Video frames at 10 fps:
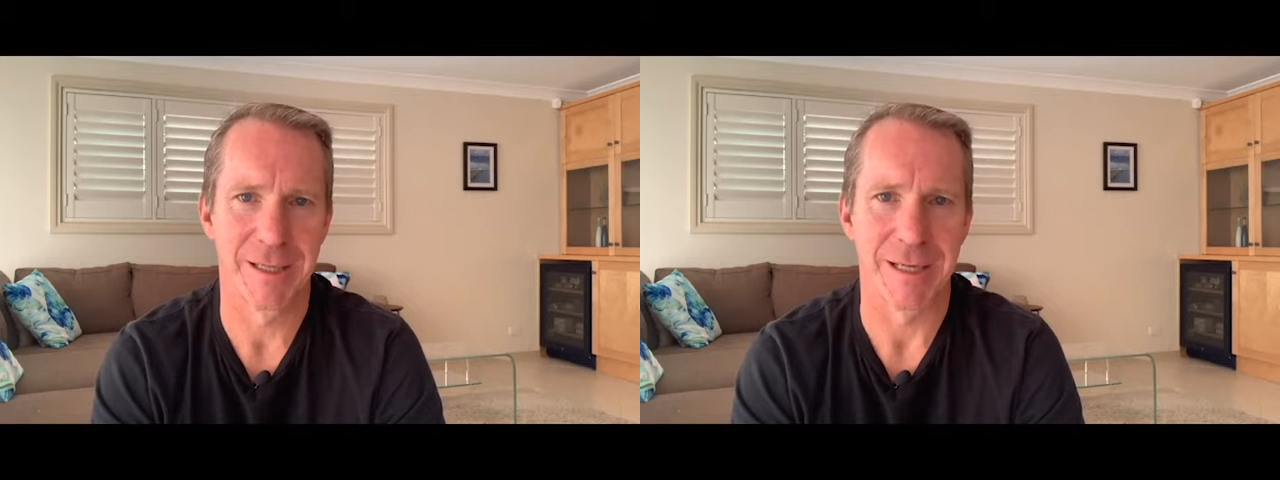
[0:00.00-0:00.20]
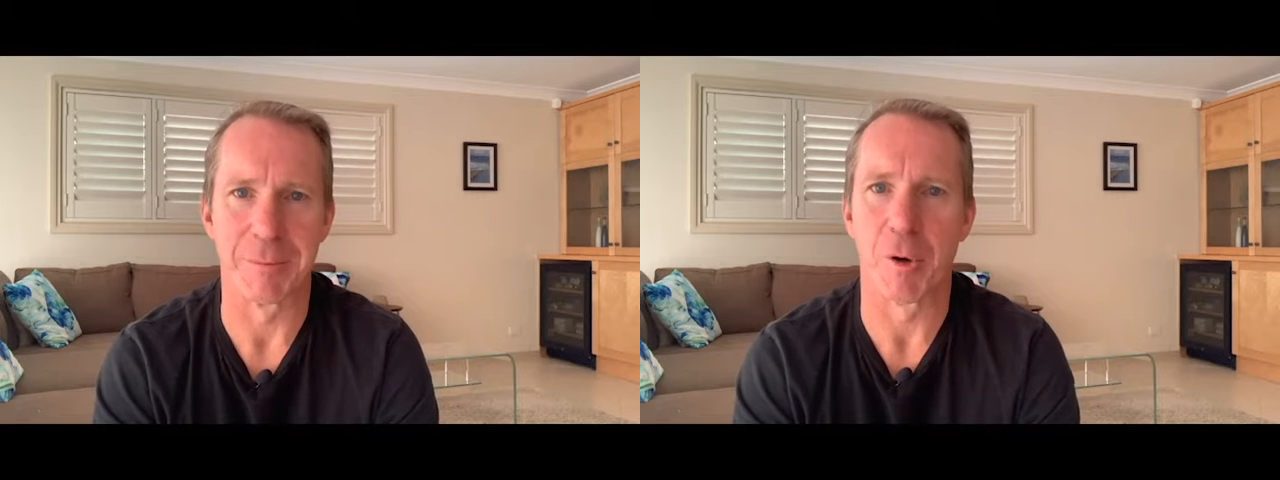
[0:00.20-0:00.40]

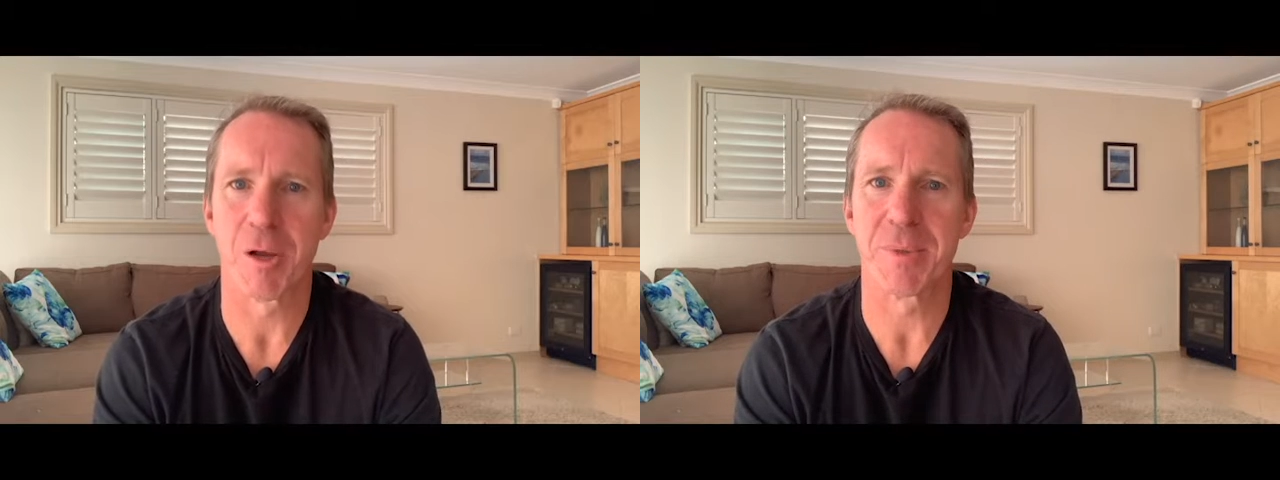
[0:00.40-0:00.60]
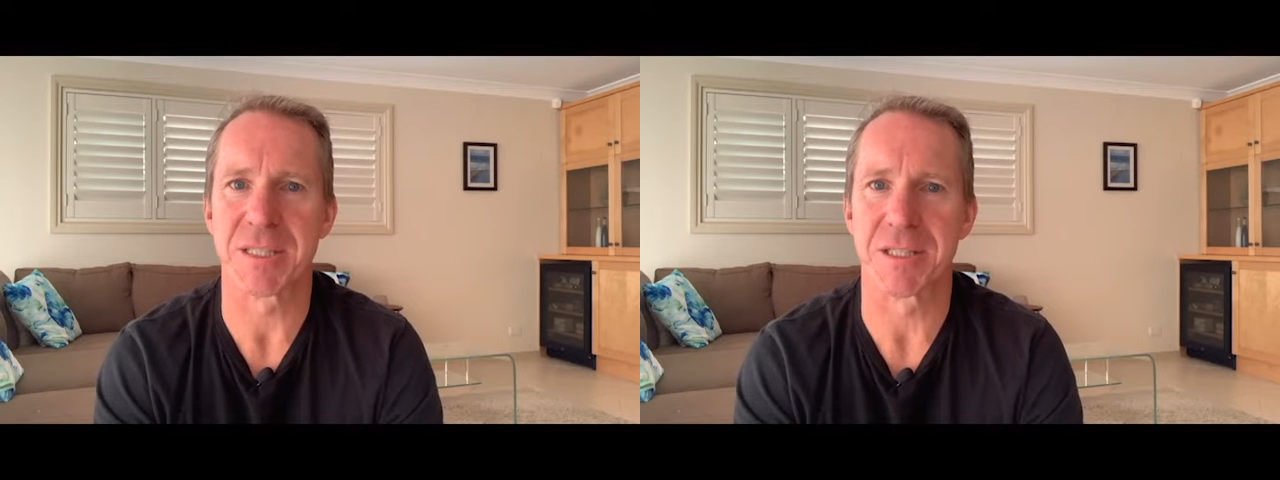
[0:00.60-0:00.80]
In my
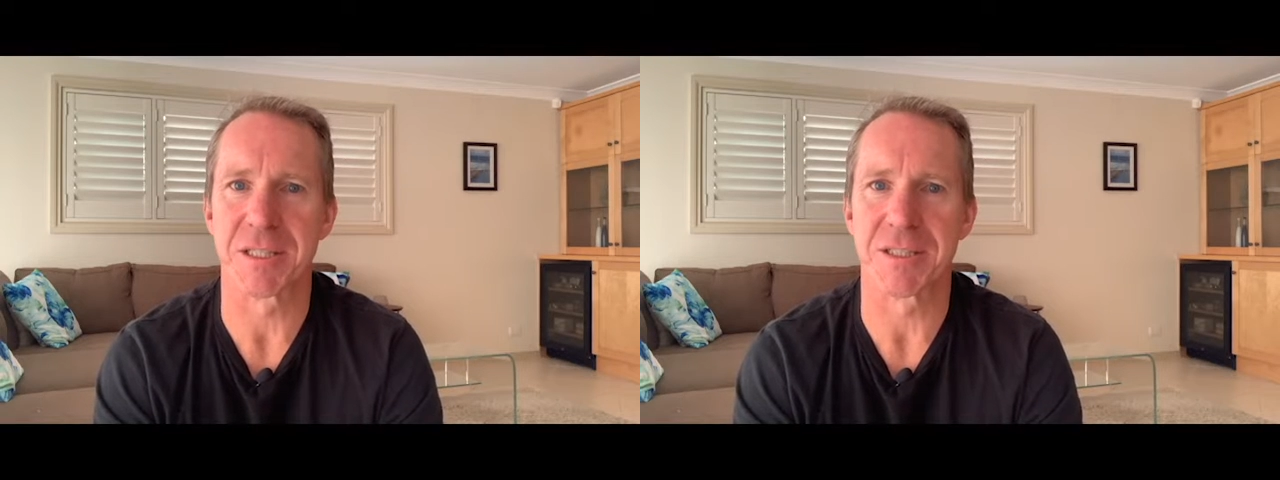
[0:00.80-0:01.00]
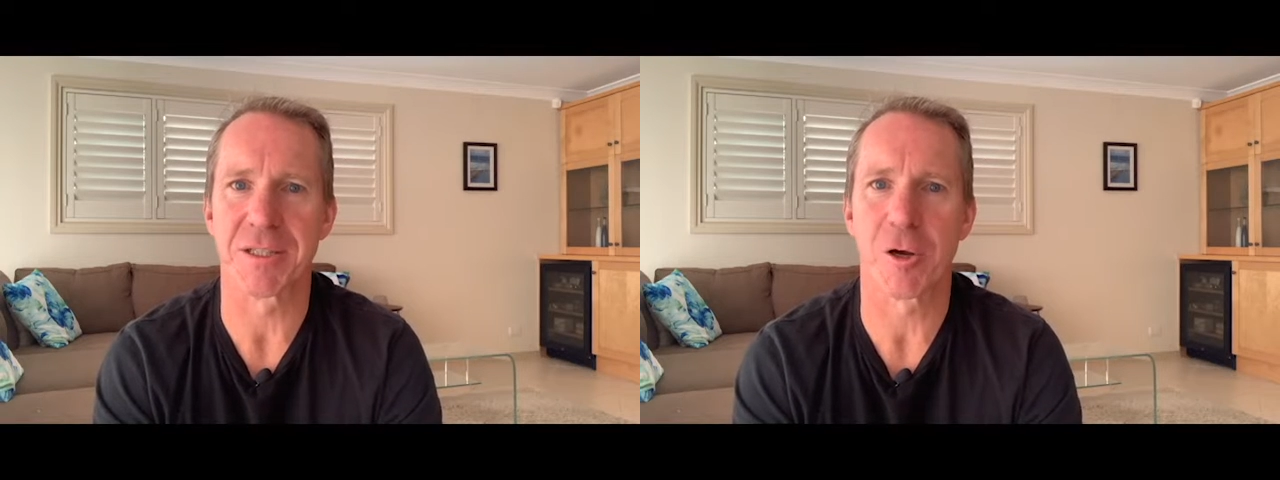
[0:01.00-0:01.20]

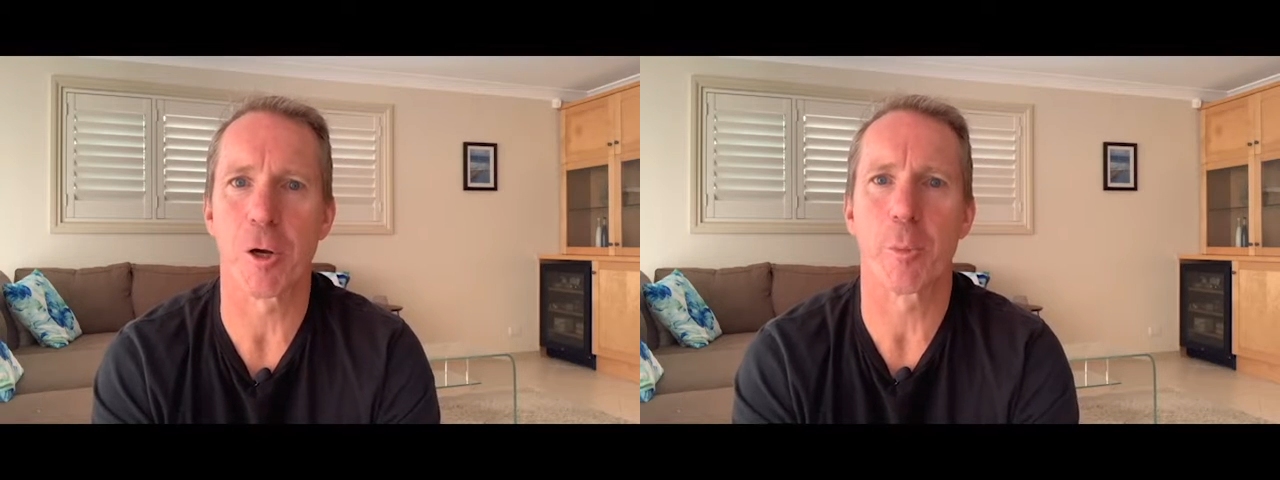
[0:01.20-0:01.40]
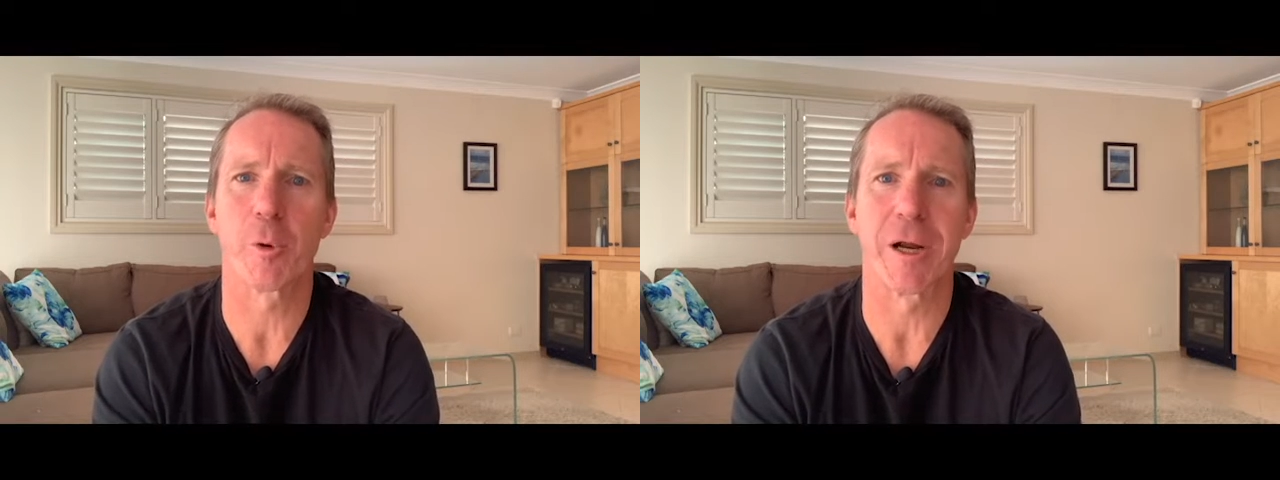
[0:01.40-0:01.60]
businesses, I
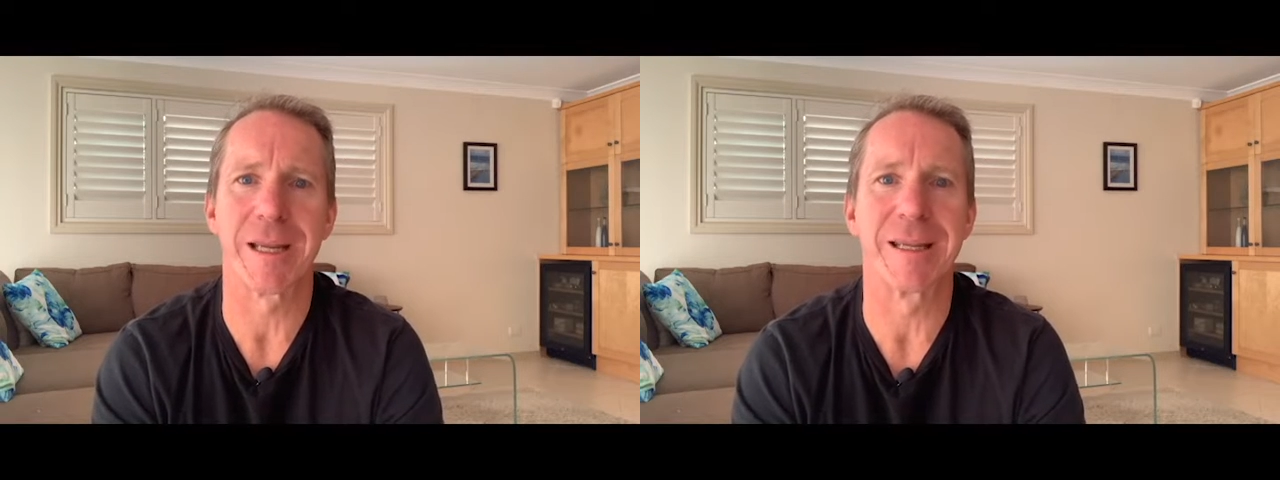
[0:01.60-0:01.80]
operate